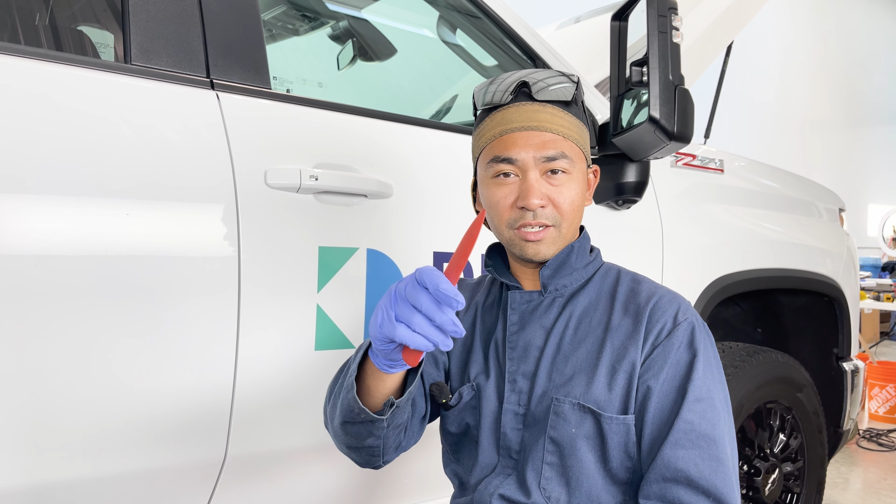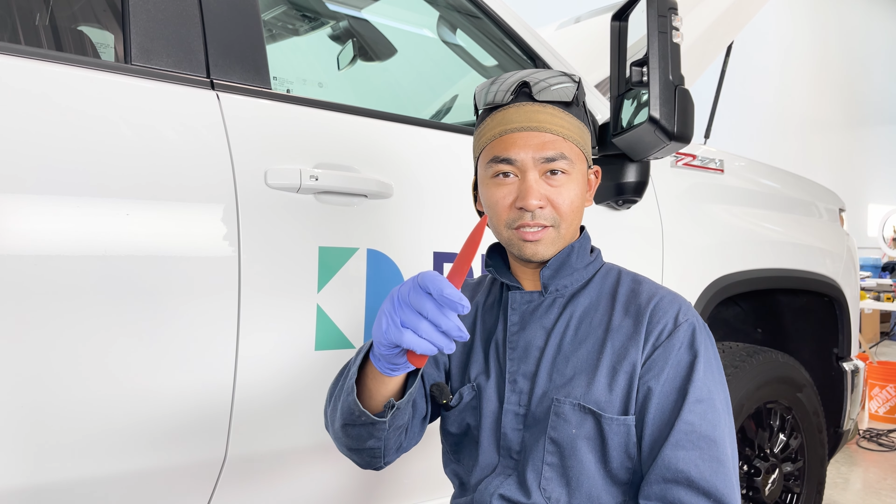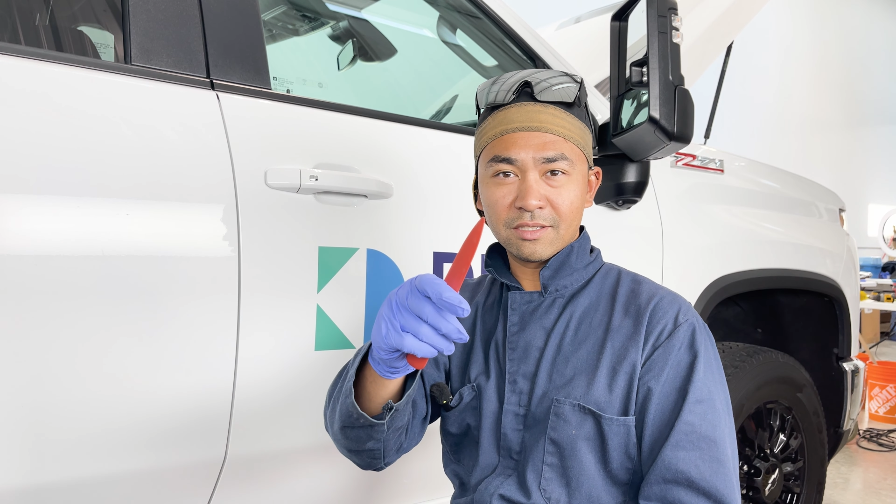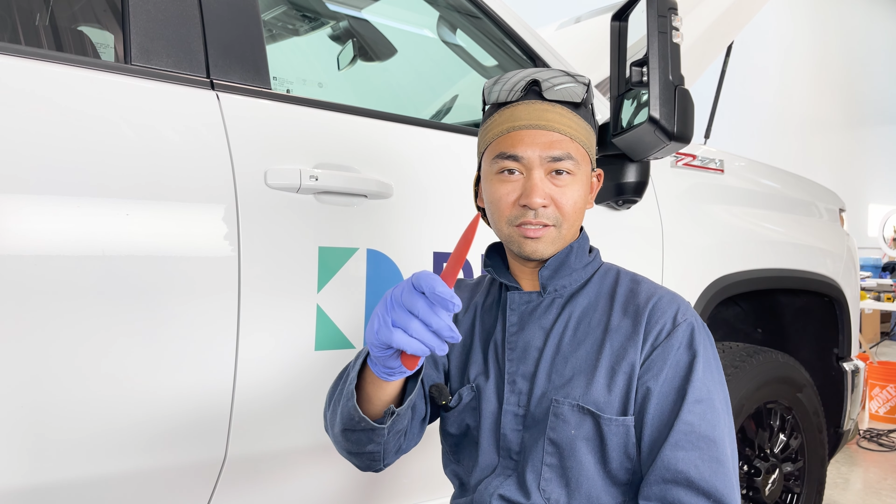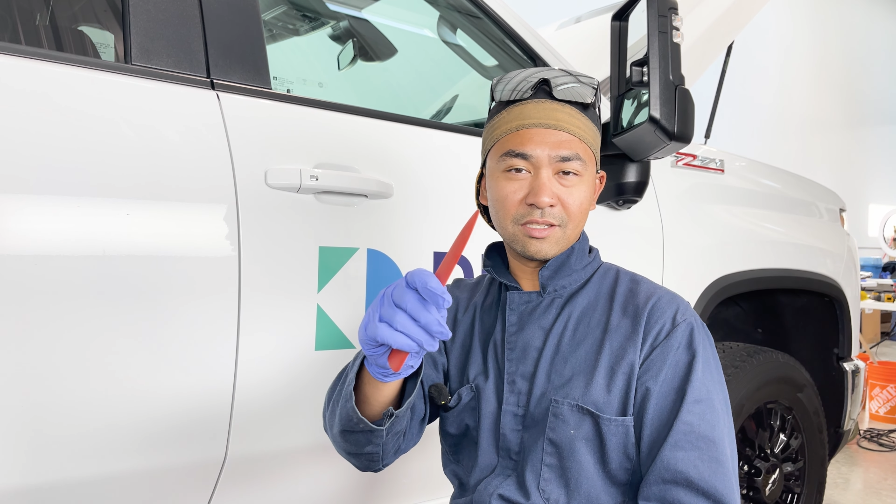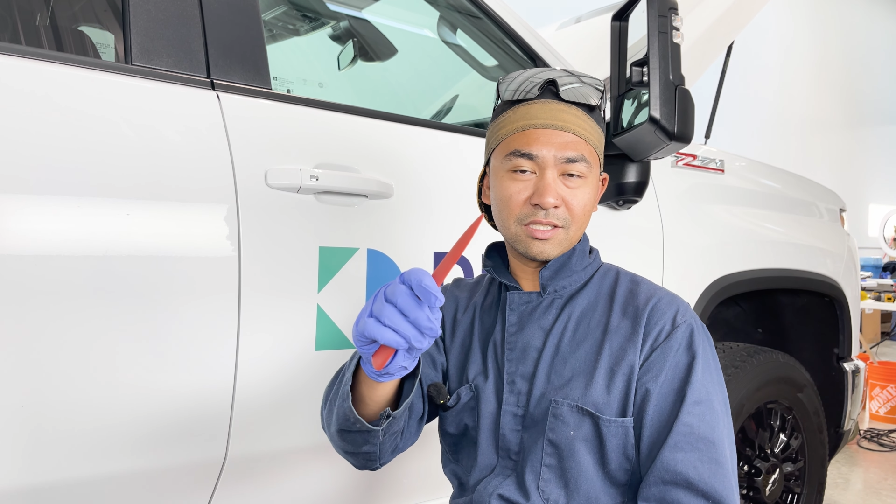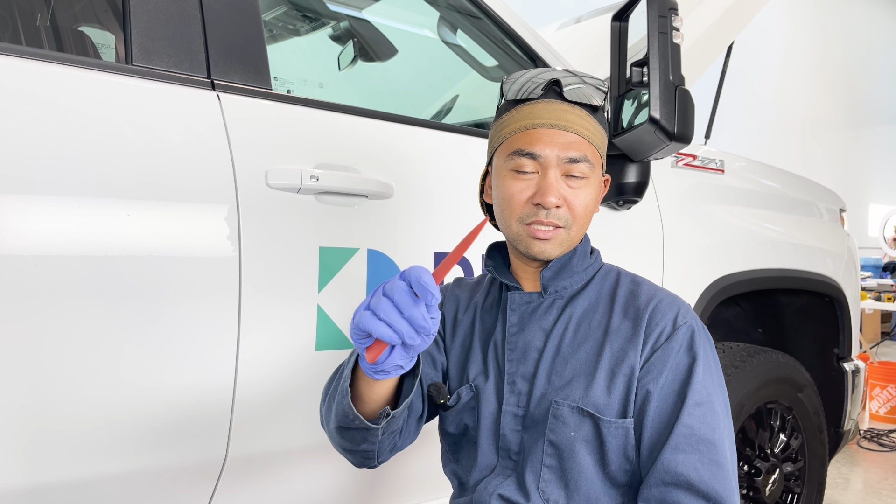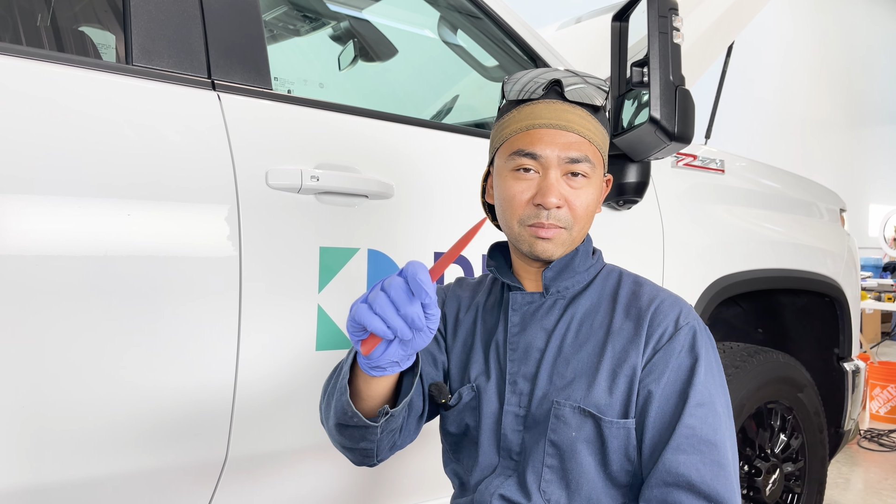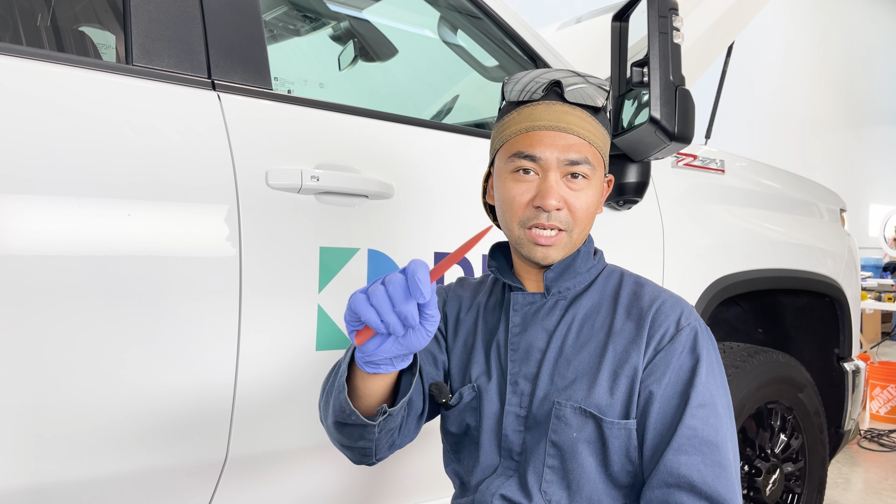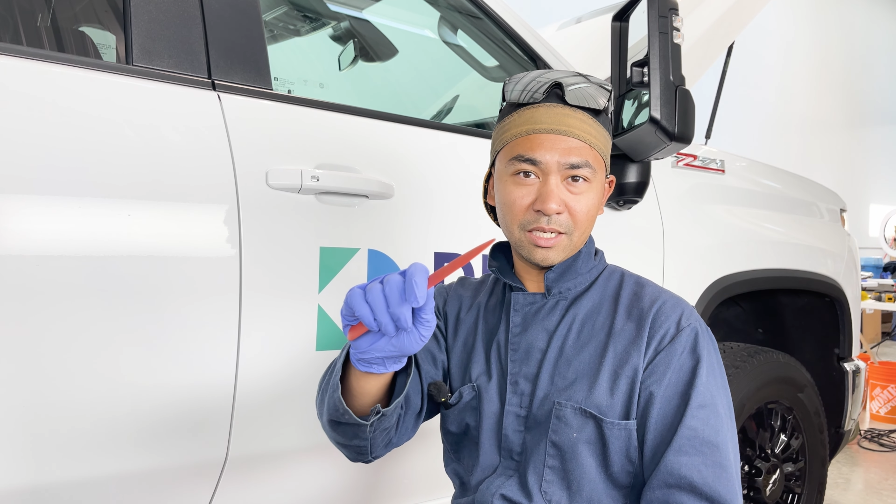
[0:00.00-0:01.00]
This is just
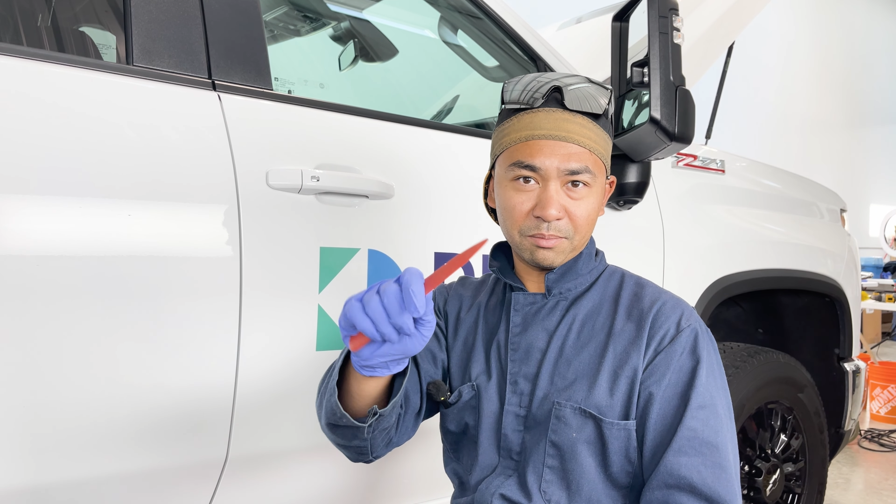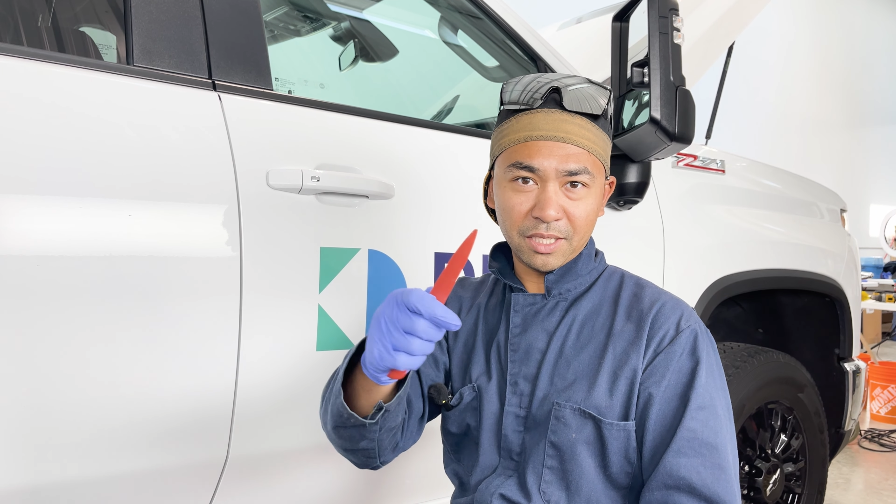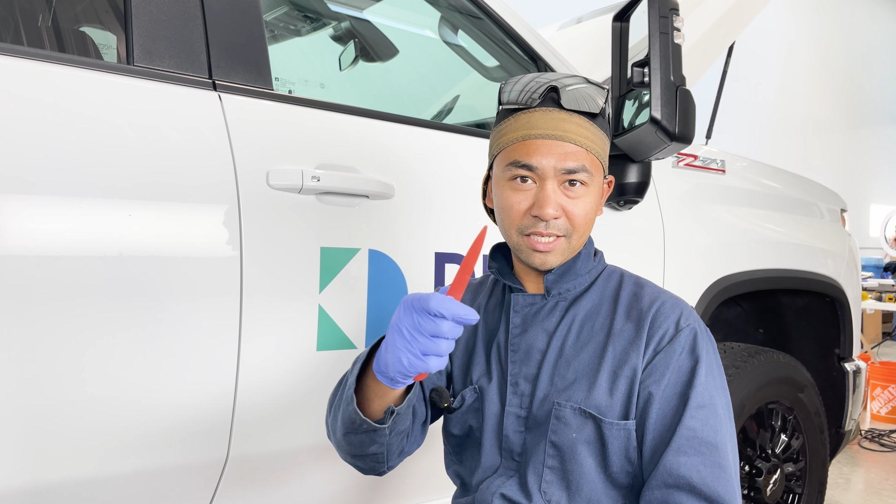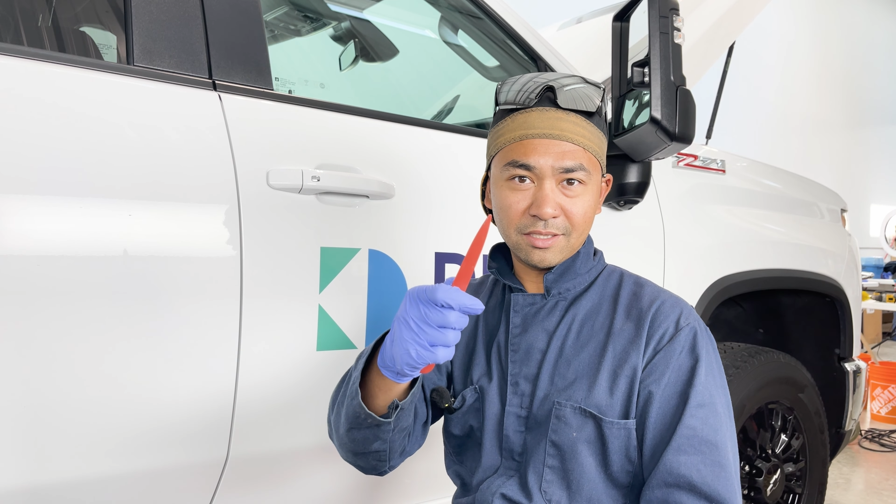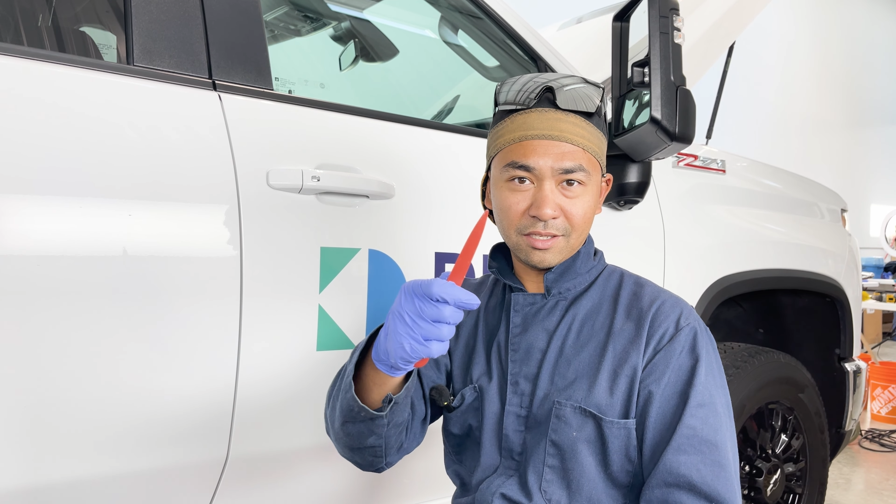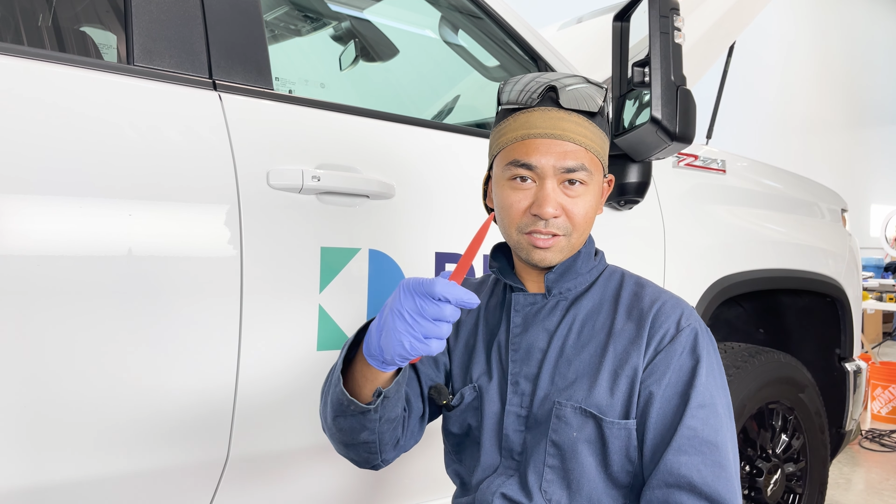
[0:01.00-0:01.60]
some kind of plastic